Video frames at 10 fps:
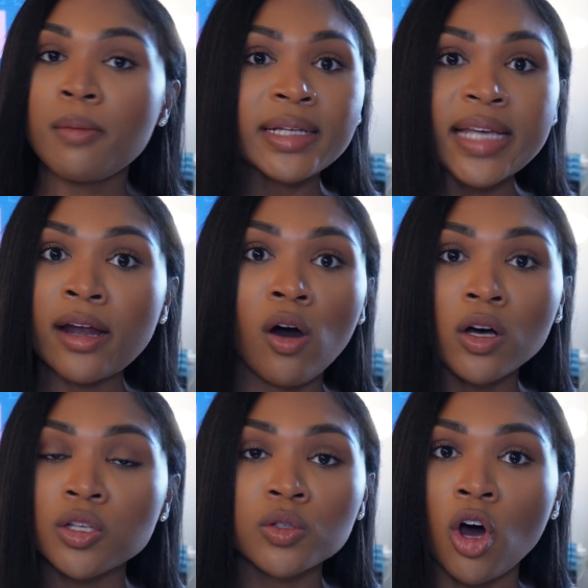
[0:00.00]
And my dad
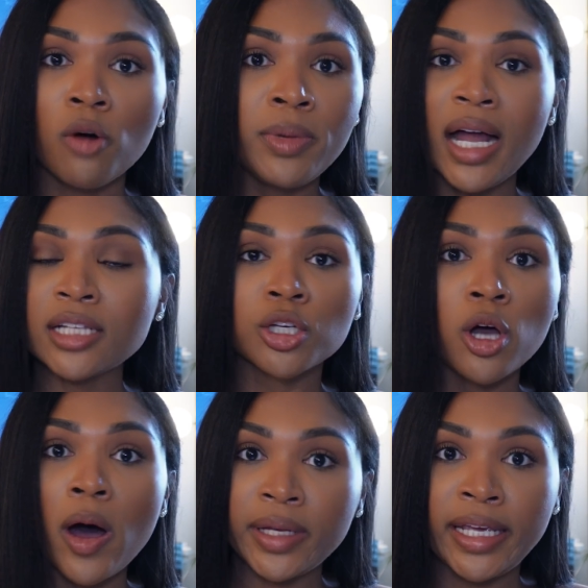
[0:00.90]
also taught me not to go
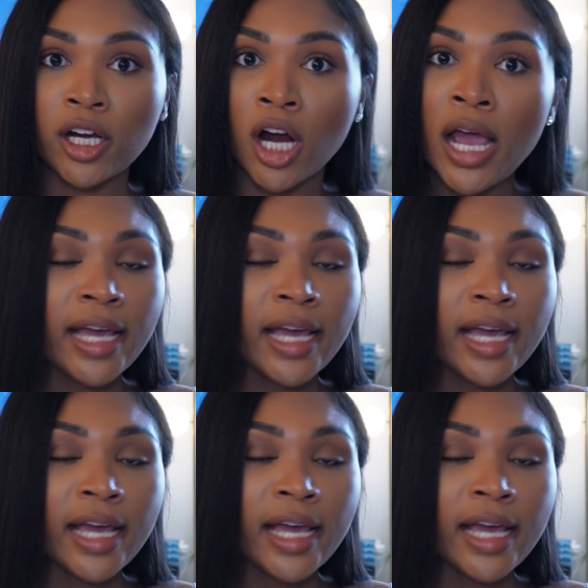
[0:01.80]
out here